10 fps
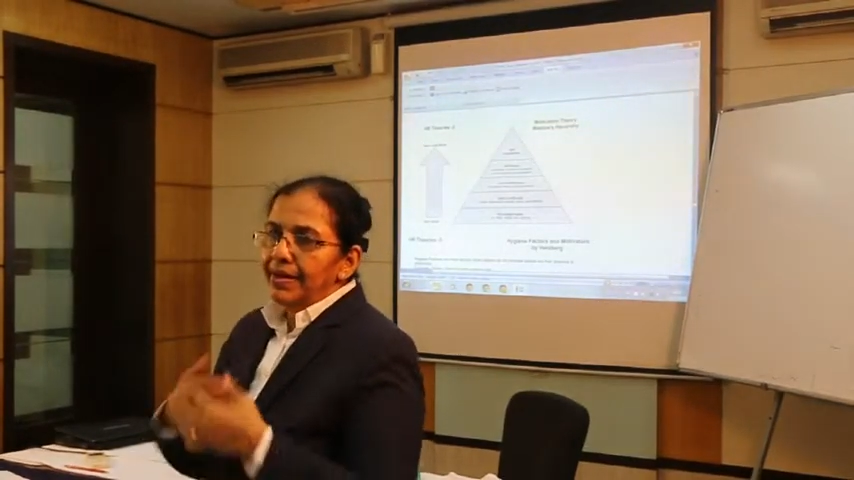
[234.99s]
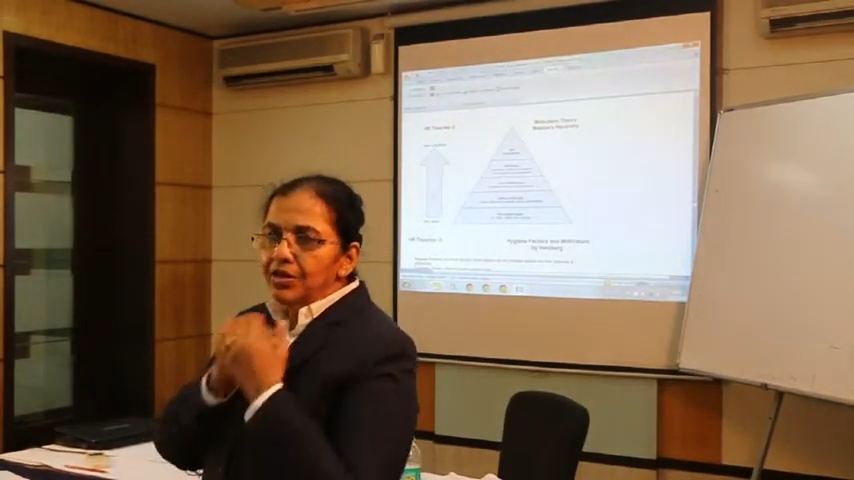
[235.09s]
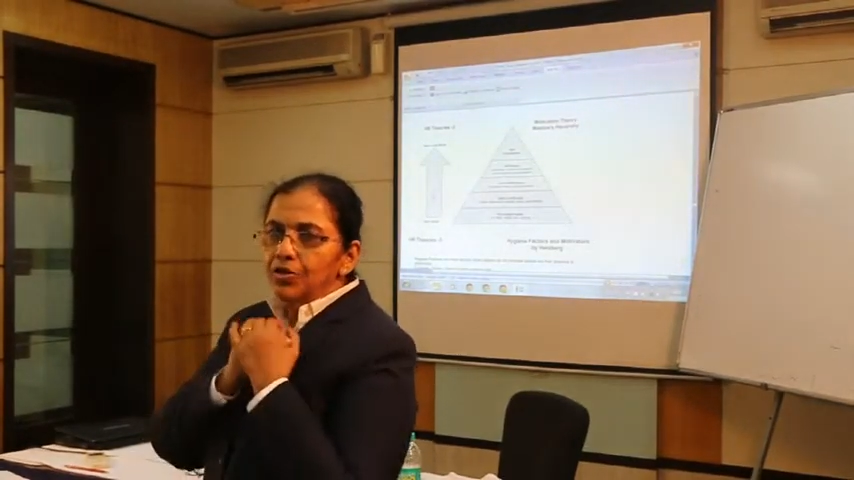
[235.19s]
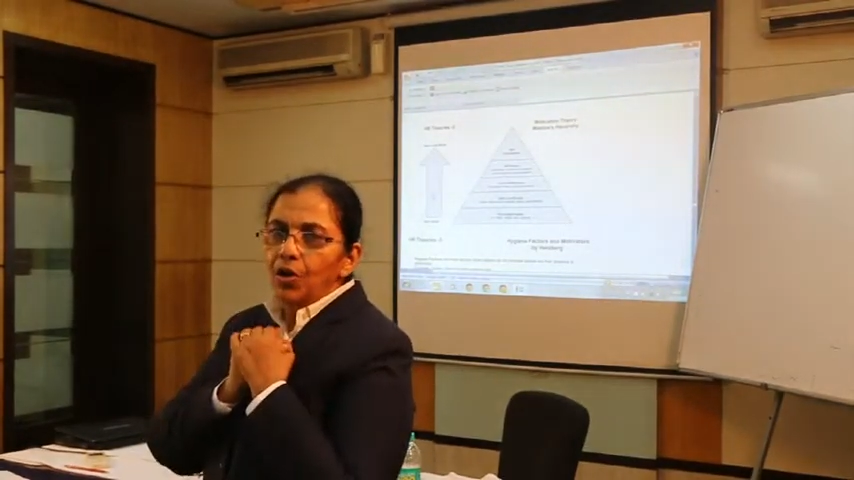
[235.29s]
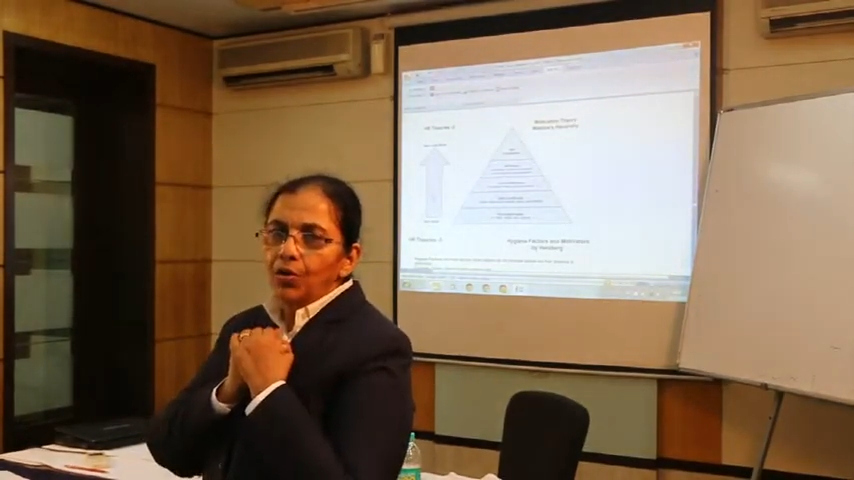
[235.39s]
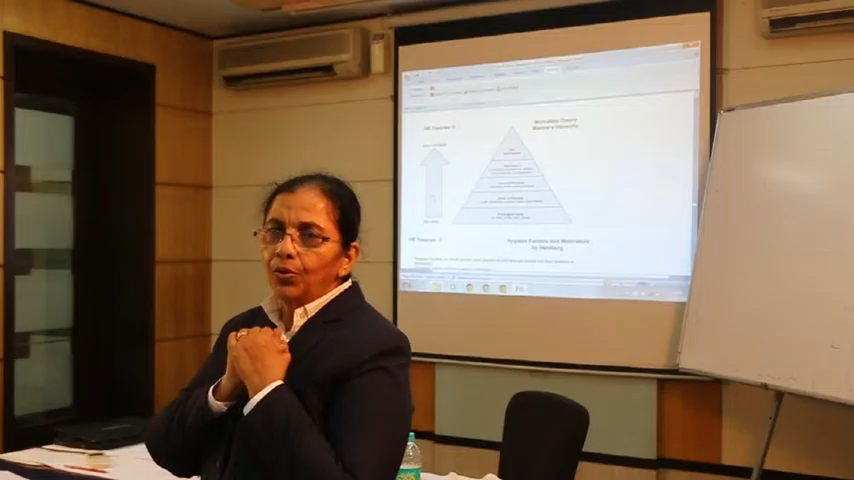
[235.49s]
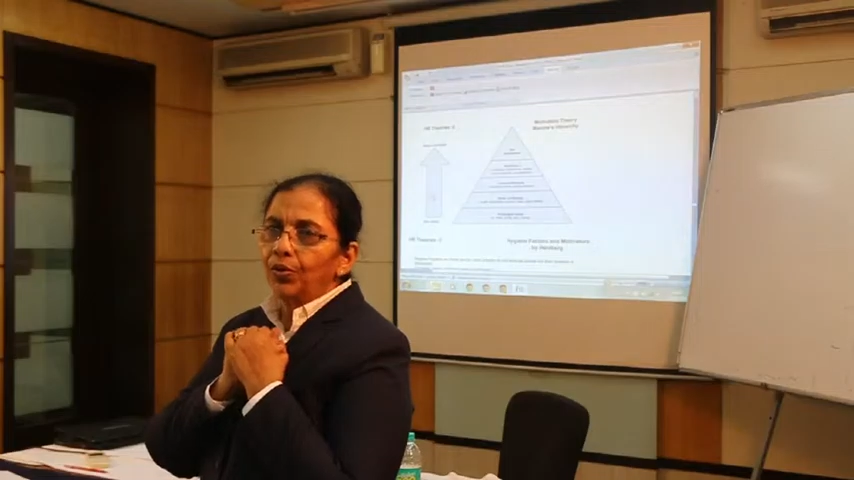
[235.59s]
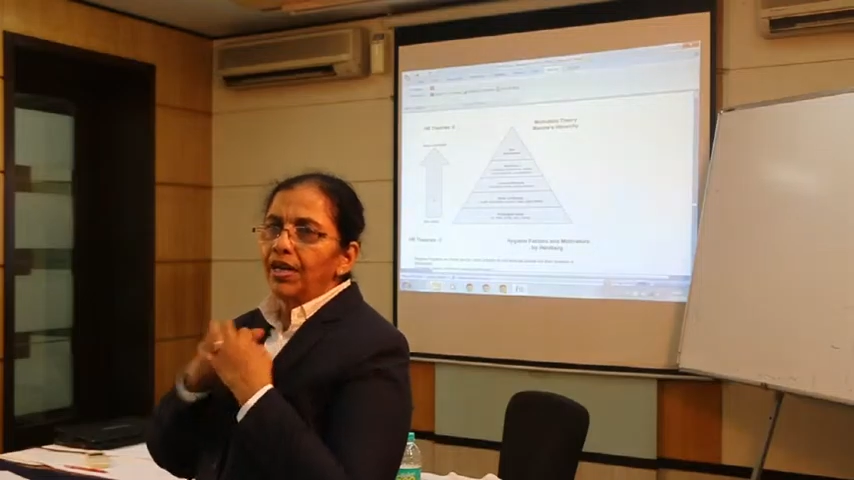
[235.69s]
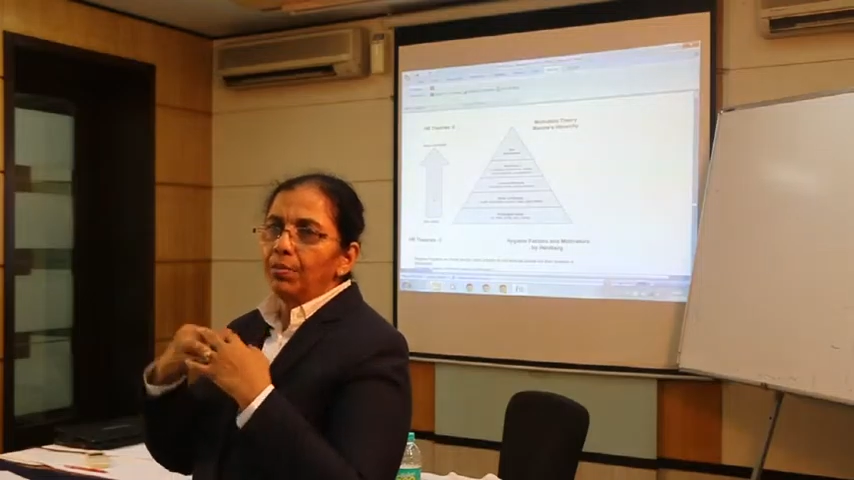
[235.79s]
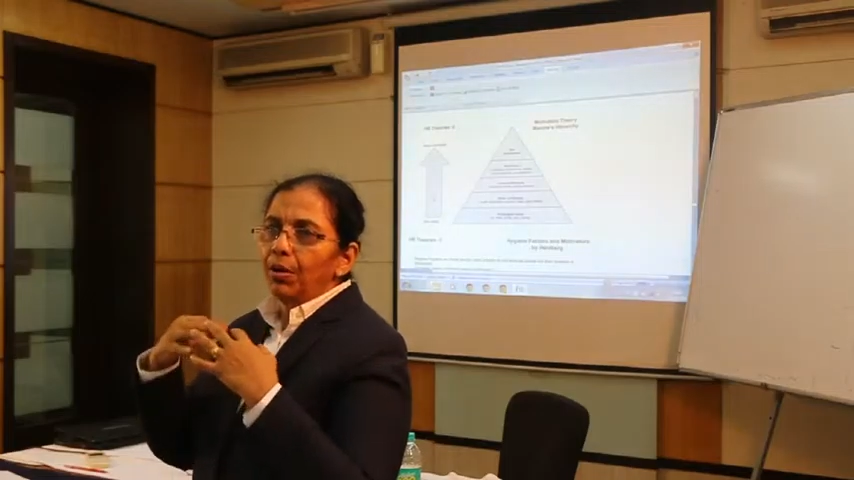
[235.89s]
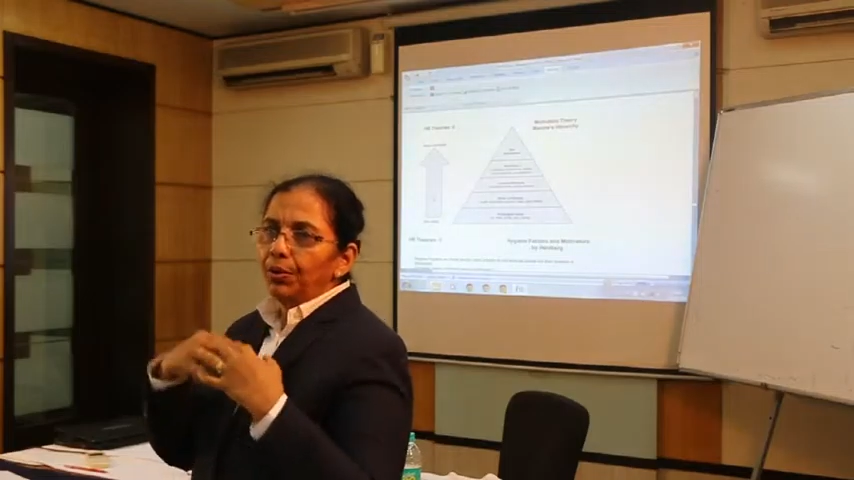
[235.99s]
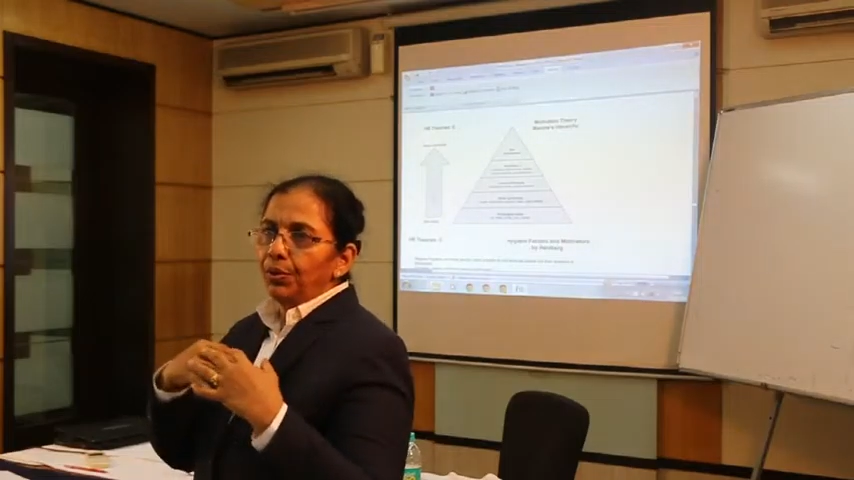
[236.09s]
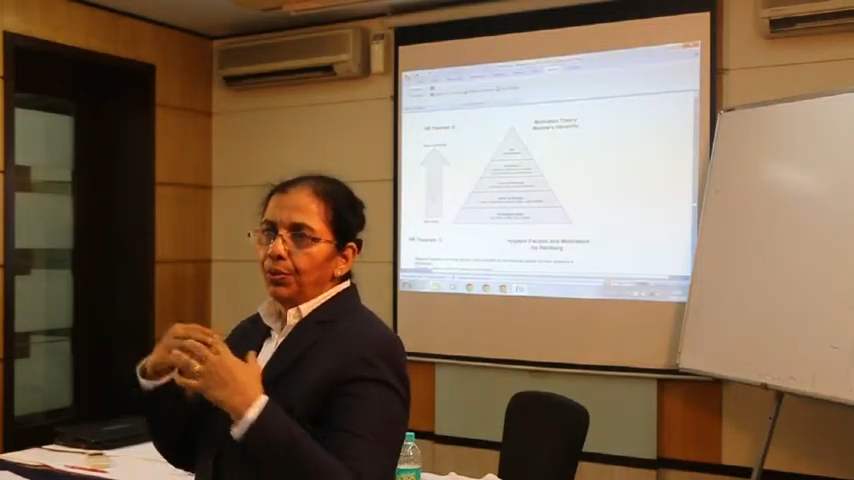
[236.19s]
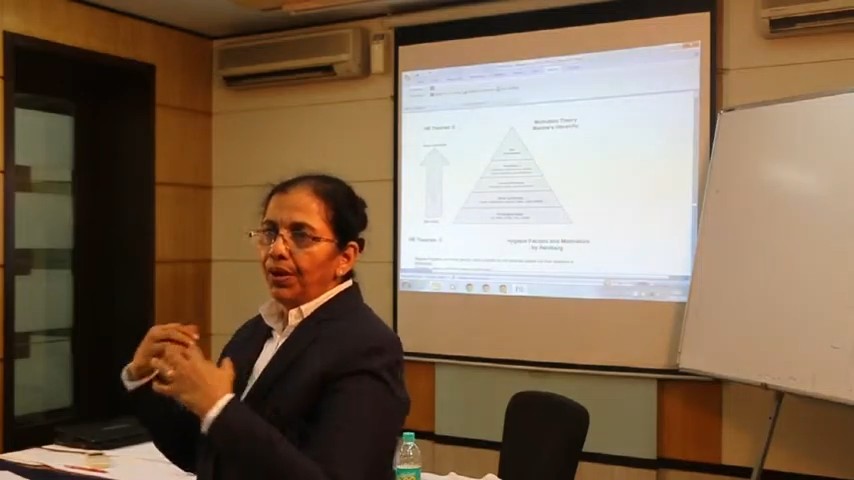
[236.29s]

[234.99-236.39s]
It's not only about you